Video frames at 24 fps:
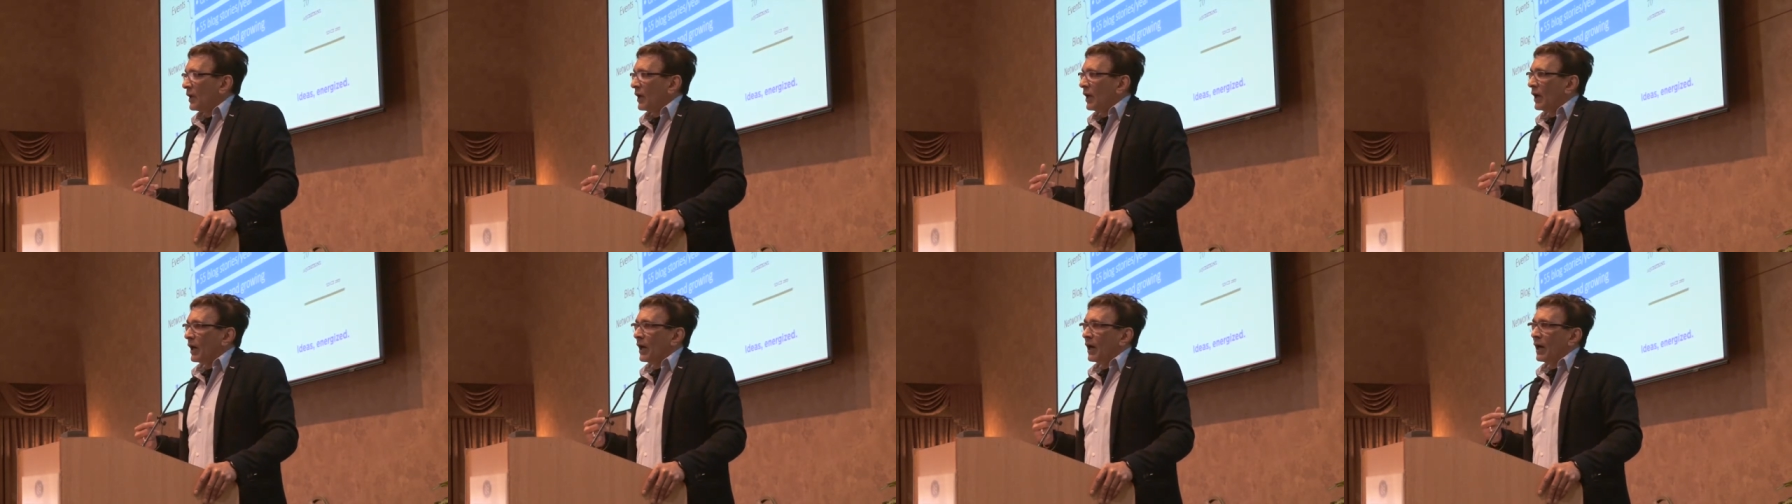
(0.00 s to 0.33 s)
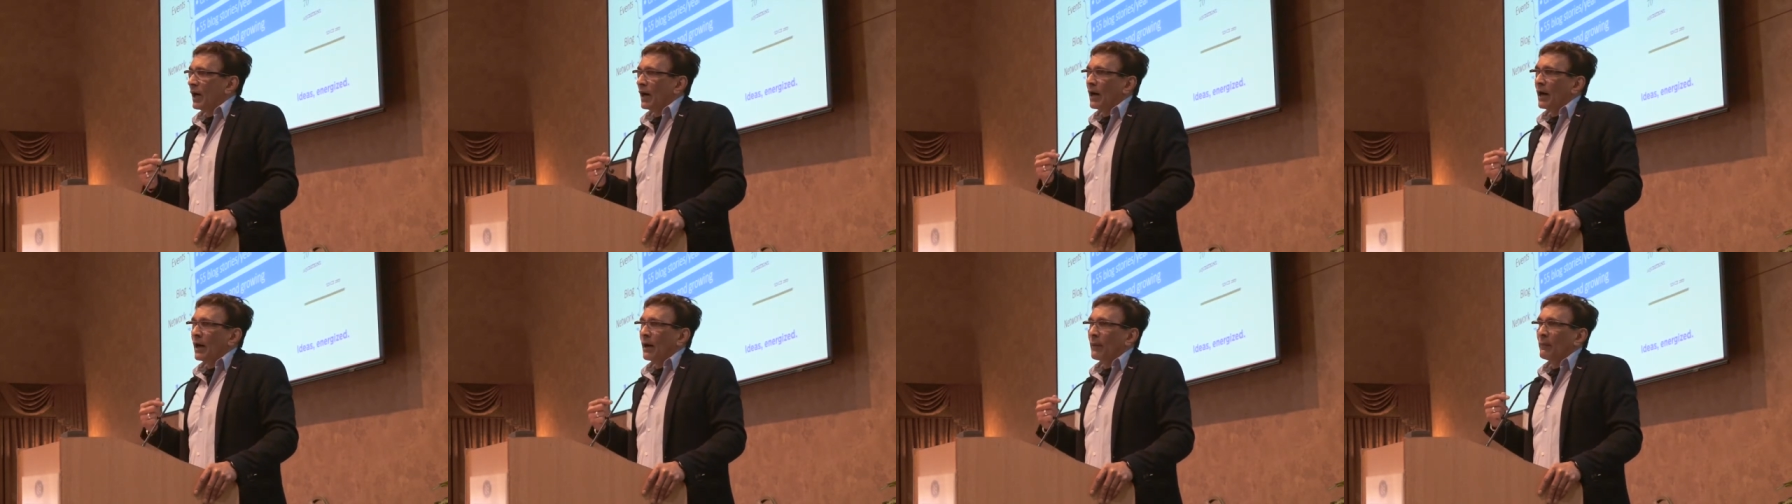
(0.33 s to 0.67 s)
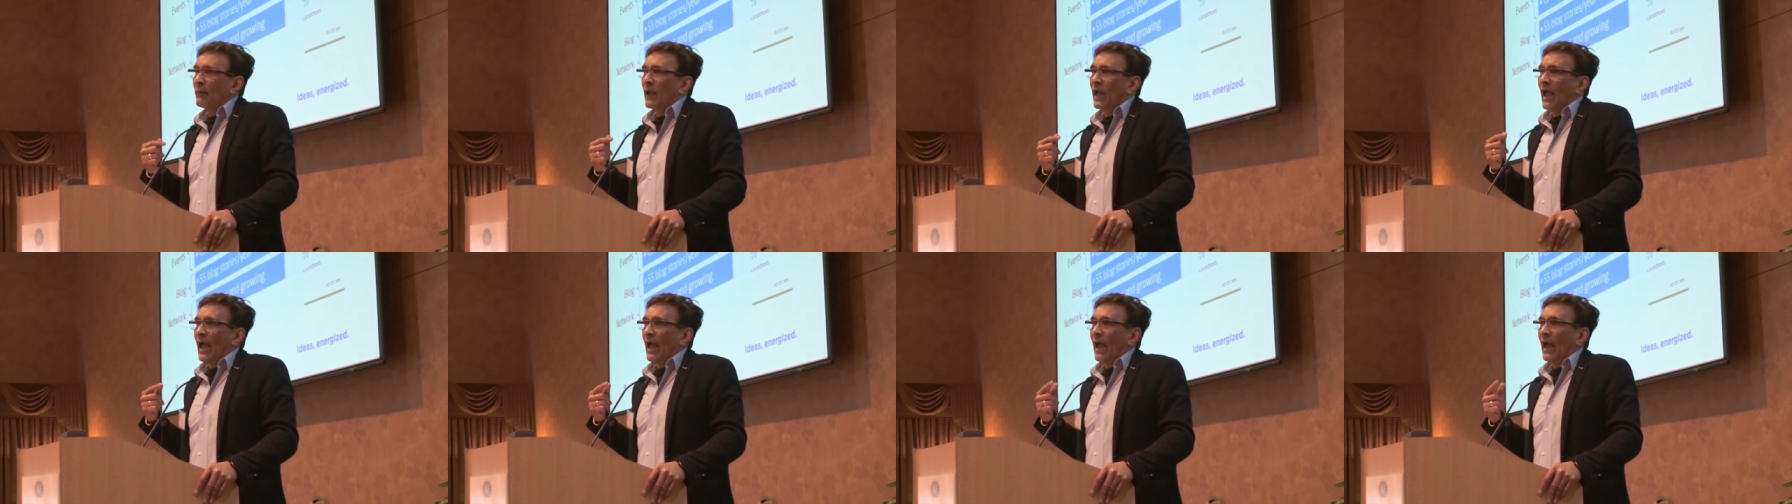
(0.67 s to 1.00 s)

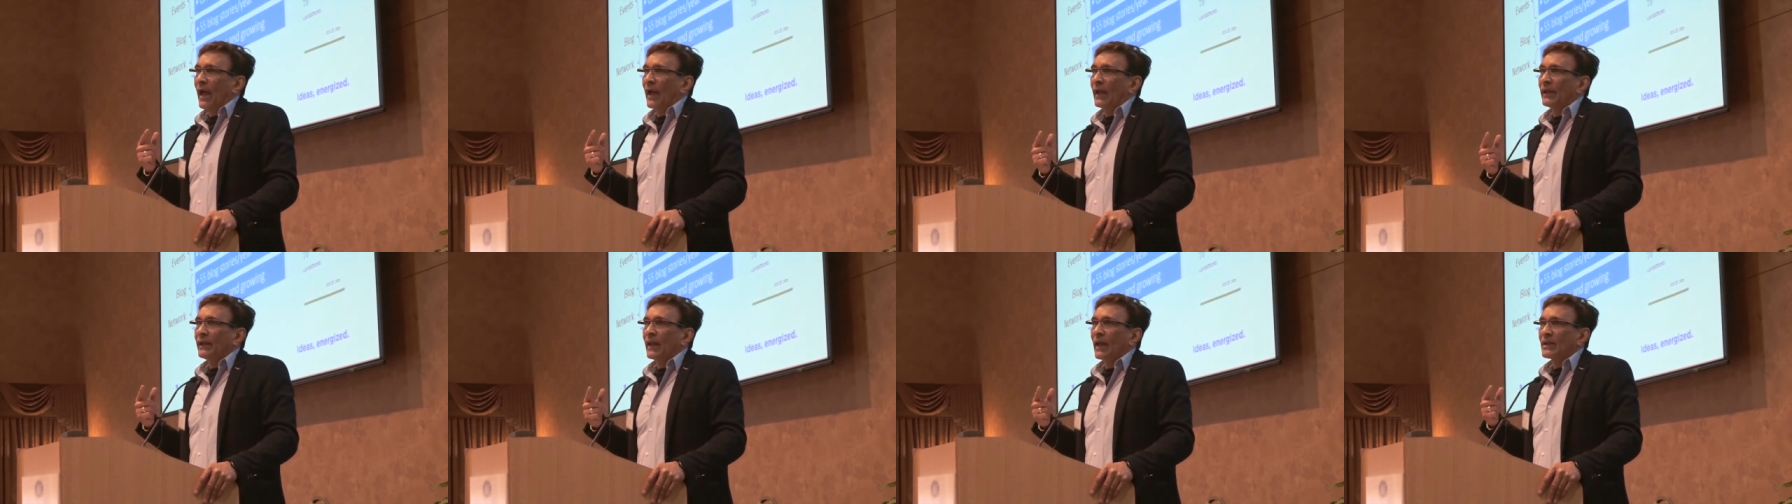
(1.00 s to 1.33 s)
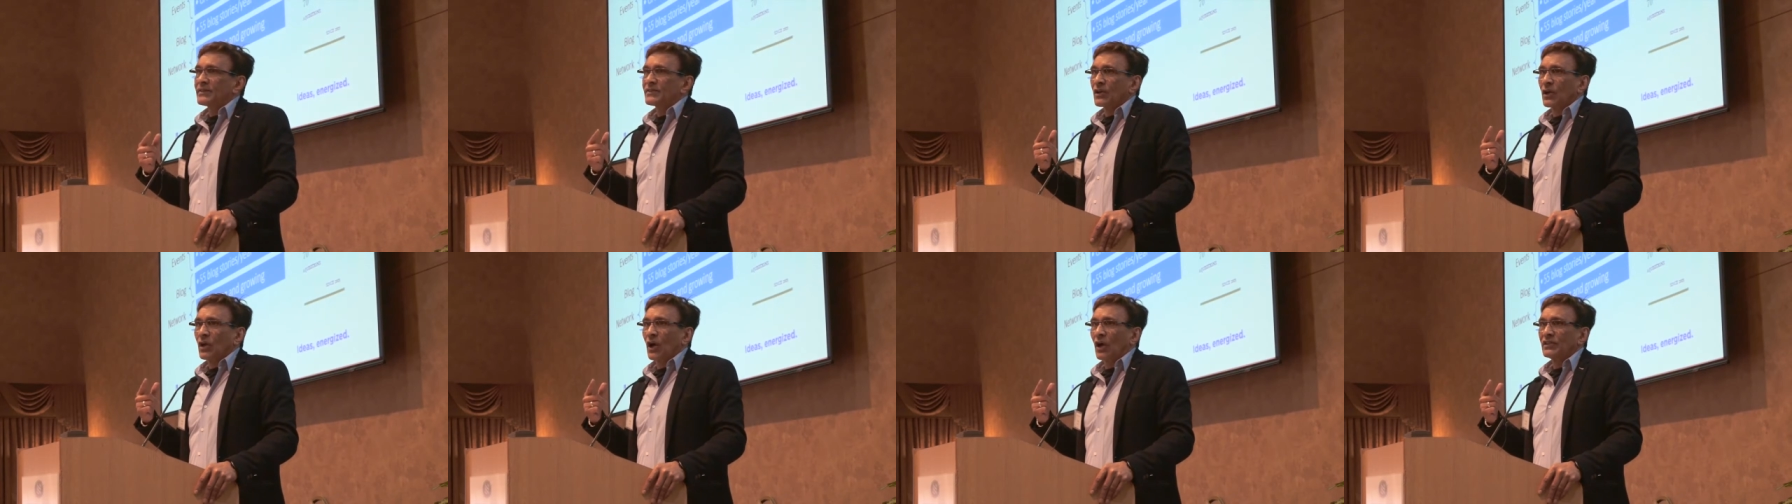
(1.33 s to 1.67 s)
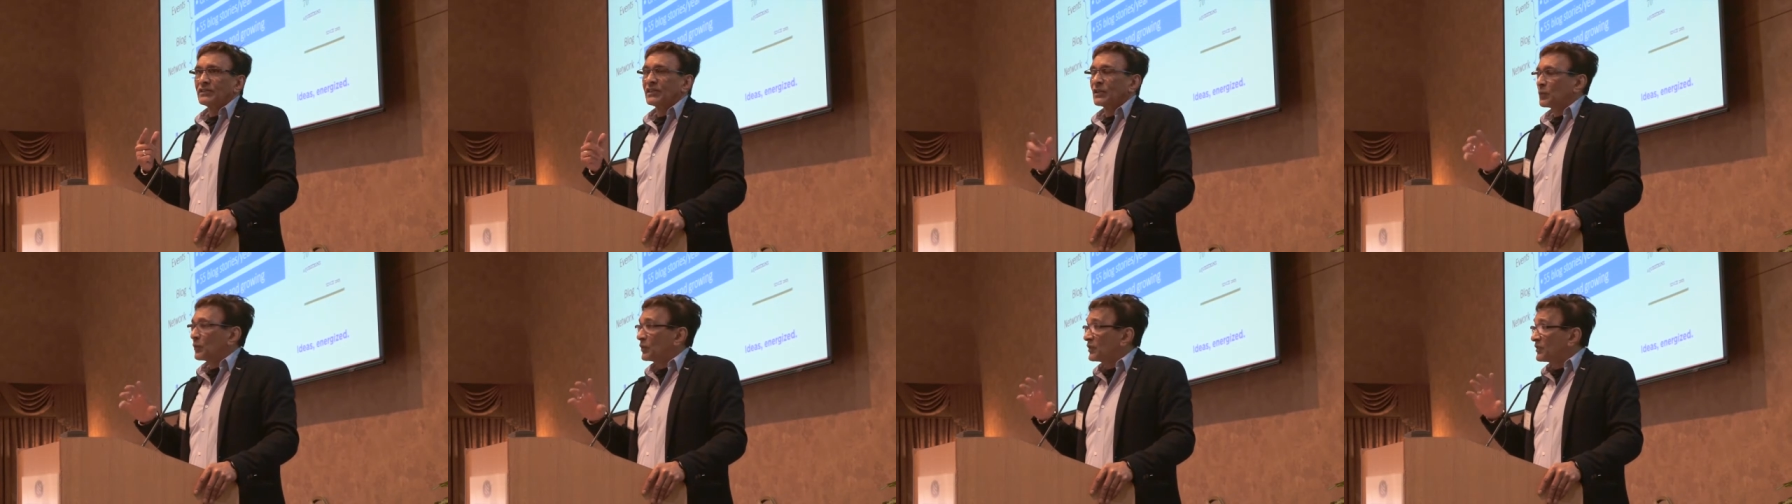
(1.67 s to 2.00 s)
Um, and as a
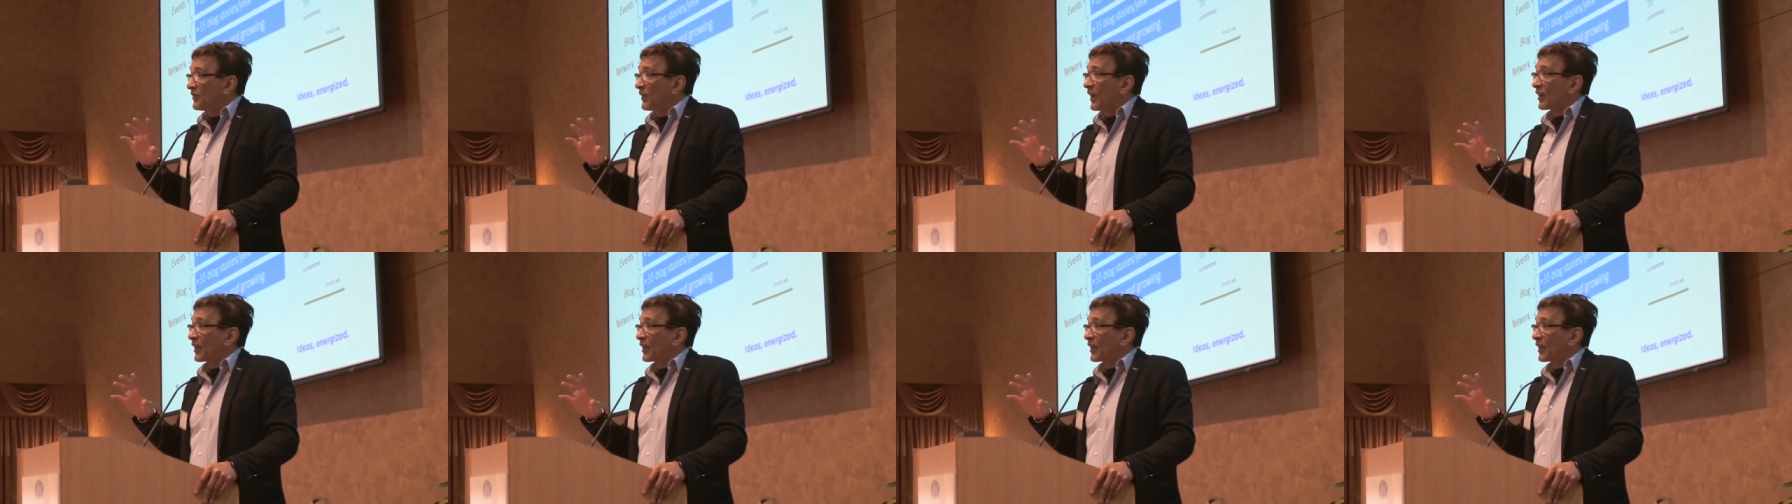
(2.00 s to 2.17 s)
consequence,